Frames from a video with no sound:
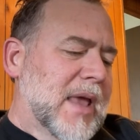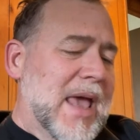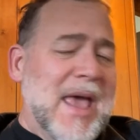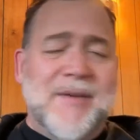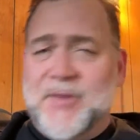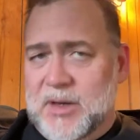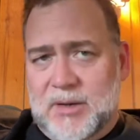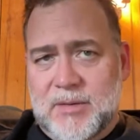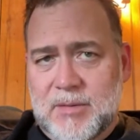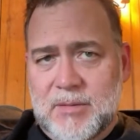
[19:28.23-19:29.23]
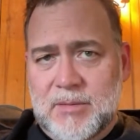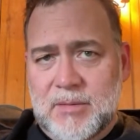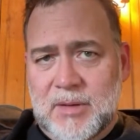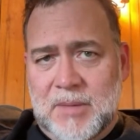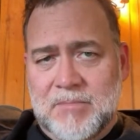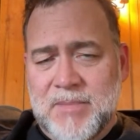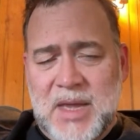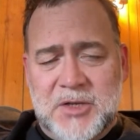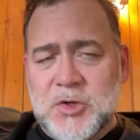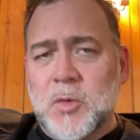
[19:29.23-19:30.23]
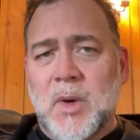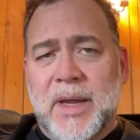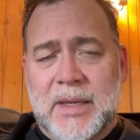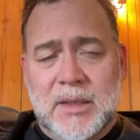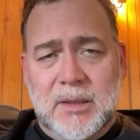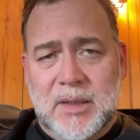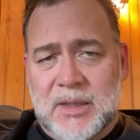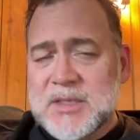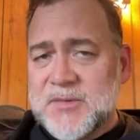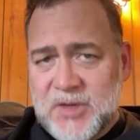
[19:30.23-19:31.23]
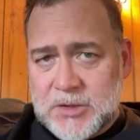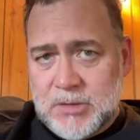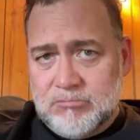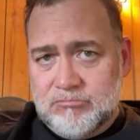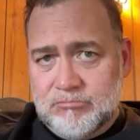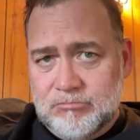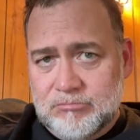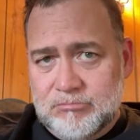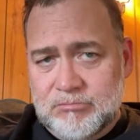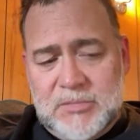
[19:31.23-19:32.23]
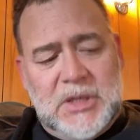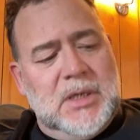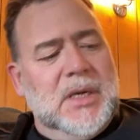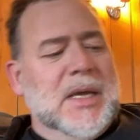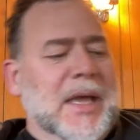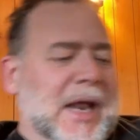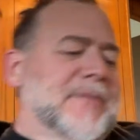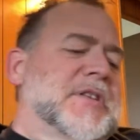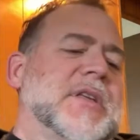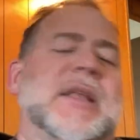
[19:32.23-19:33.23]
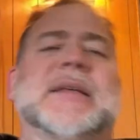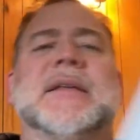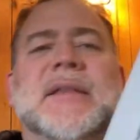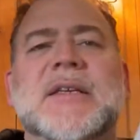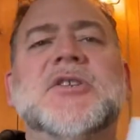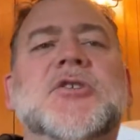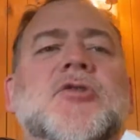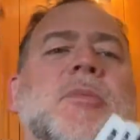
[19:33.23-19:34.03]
evident in a major way in his fiction. And I've selected these two